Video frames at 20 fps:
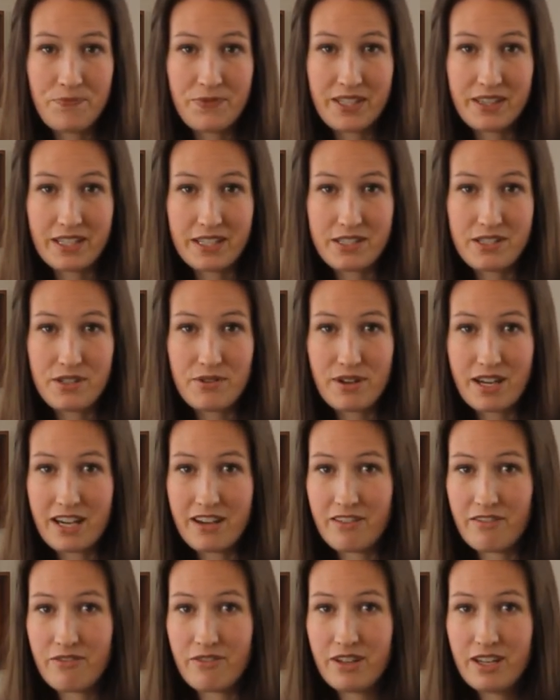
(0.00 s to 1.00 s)
unless you
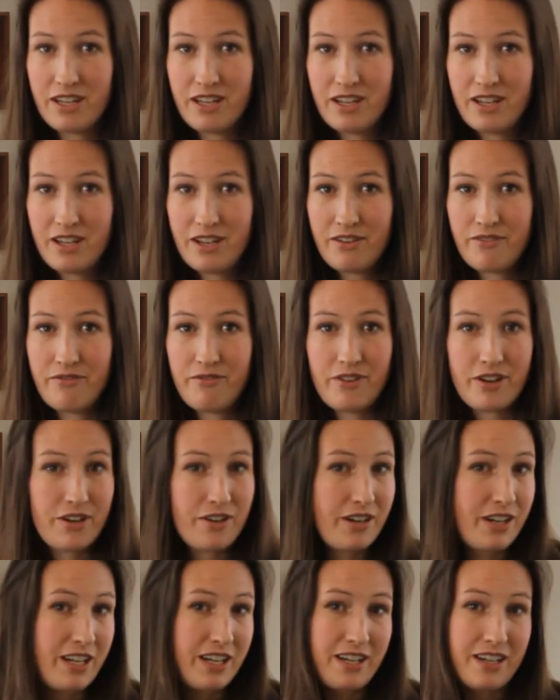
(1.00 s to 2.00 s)
have
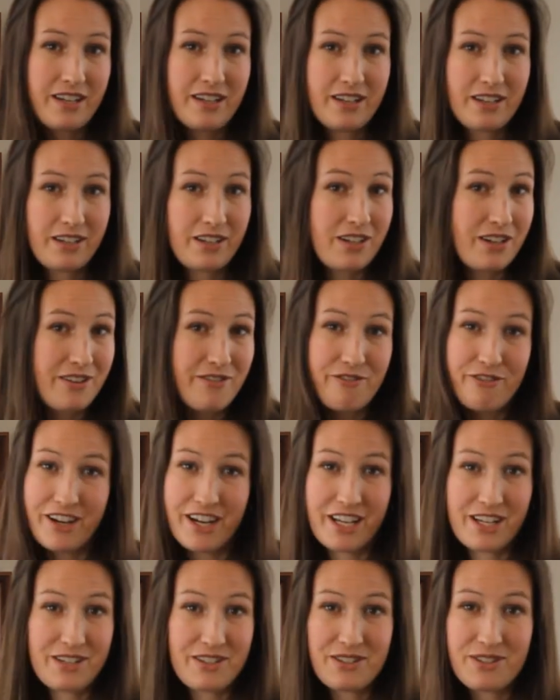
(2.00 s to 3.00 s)
very good
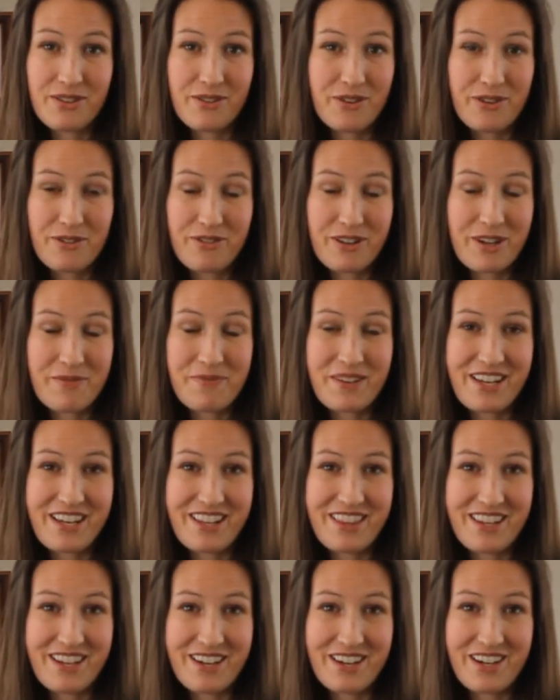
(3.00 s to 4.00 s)
friends or family
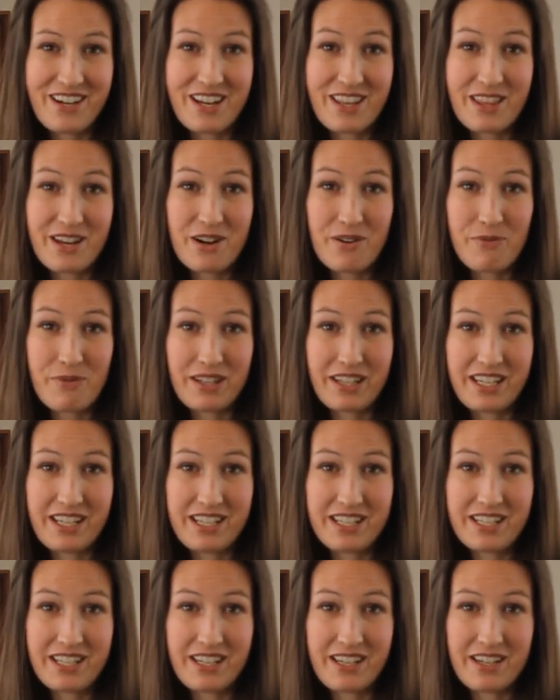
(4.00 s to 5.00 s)
in the area that are
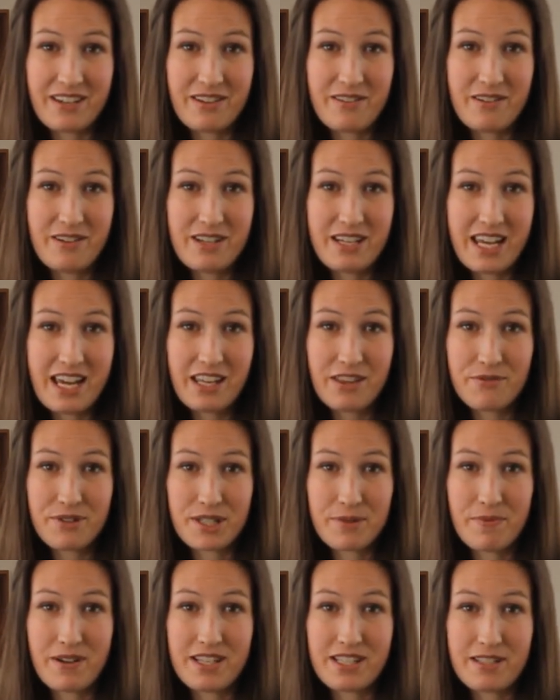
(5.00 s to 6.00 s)
willing to take the
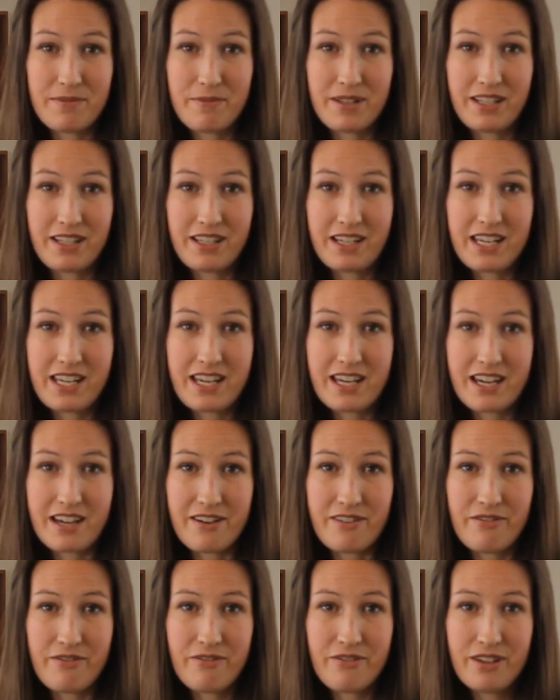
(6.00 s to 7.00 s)
responsibility
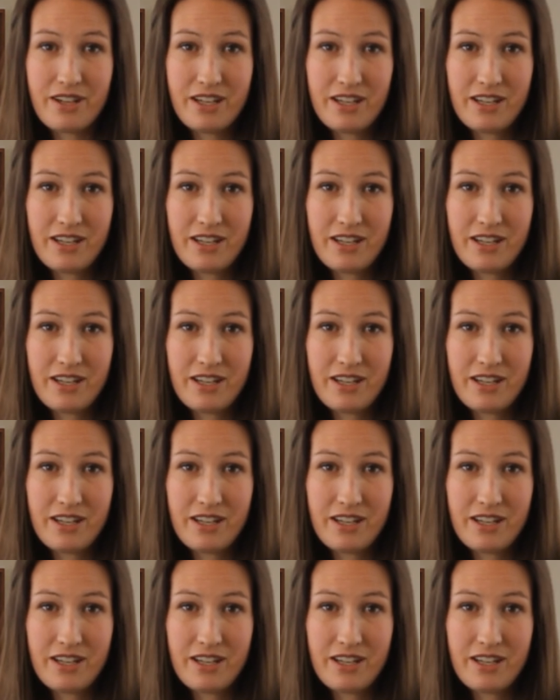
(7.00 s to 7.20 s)
of